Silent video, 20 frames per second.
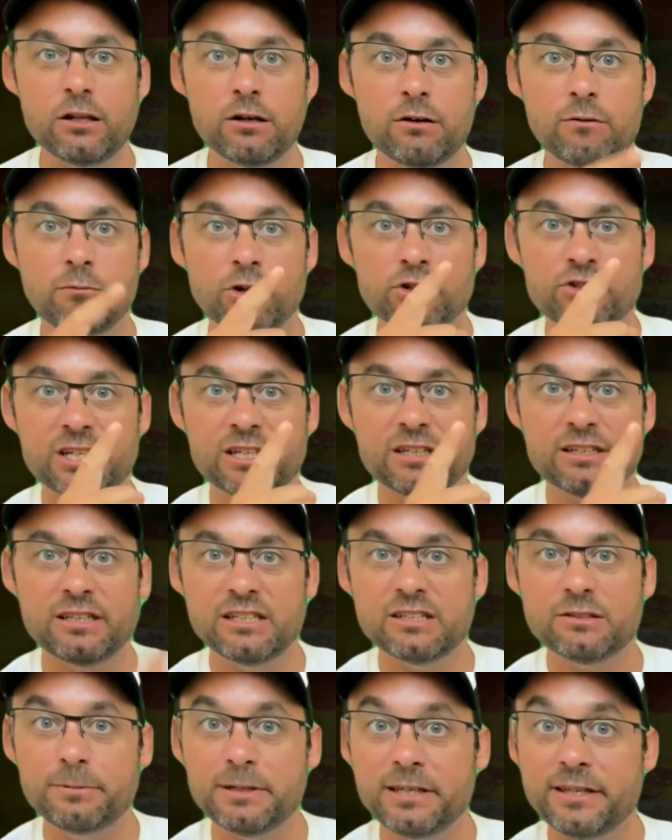love watching
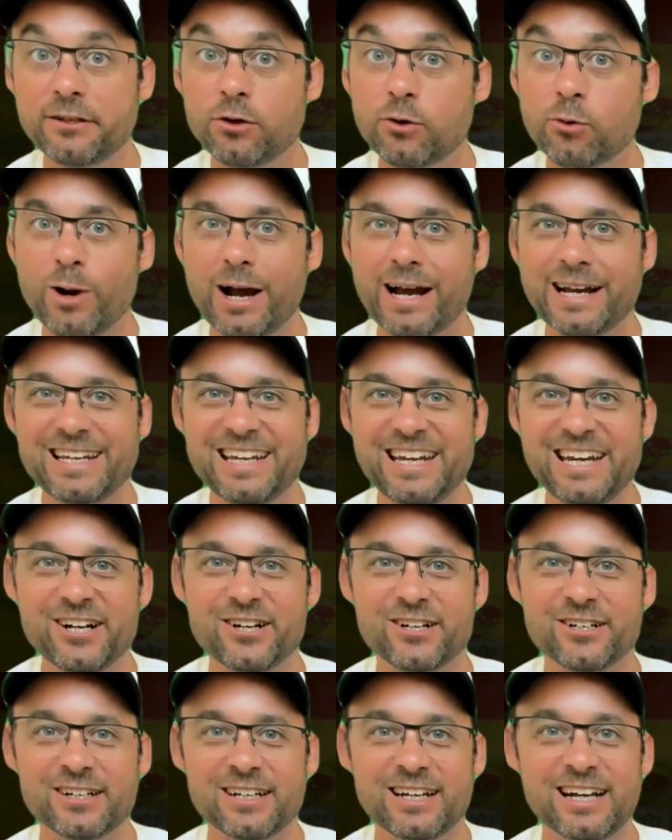this video right
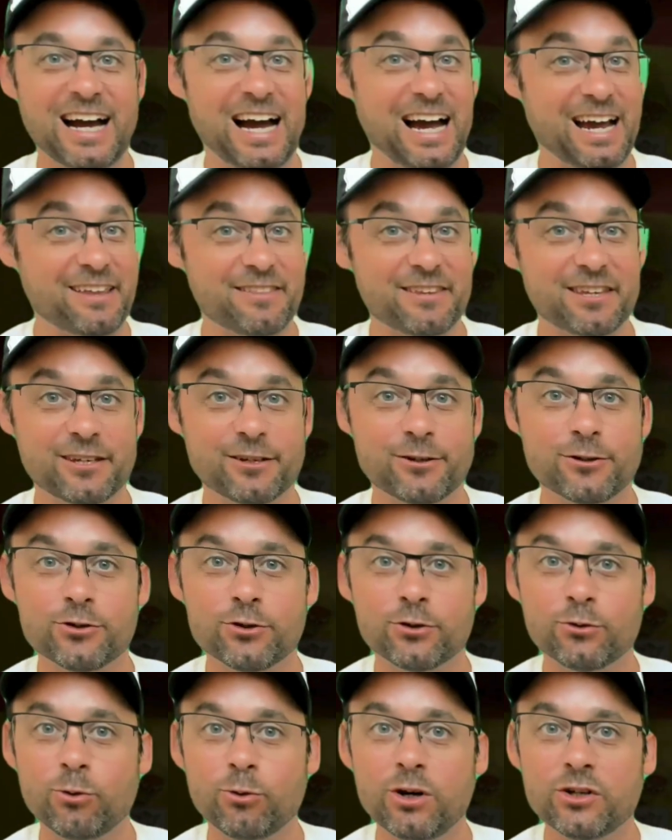here. I think you
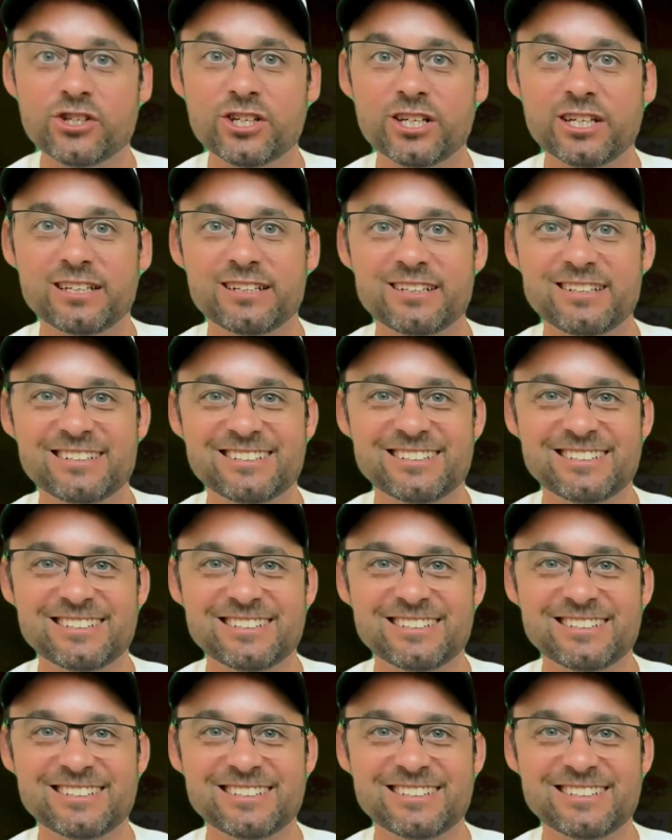should watch it.